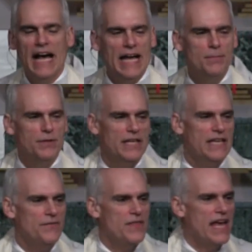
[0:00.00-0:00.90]
I
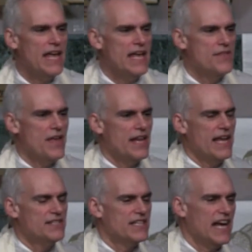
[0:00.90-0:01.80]
believe that, that
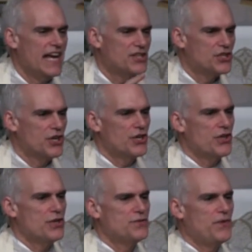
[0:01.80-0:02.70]
Hezekiah turned
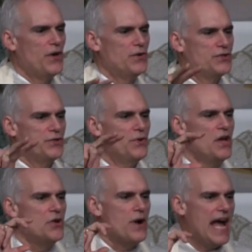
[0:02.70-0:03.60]
to those folks who,
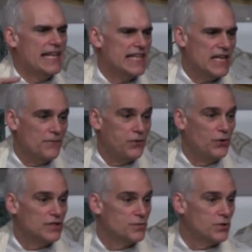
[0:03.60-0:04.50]
who had that
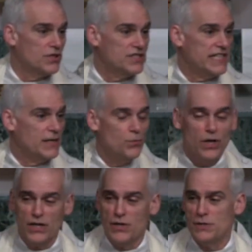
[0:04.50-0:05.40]
influence, and we're going to see, and
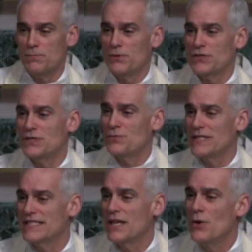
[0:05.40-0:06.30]
one of those persons was,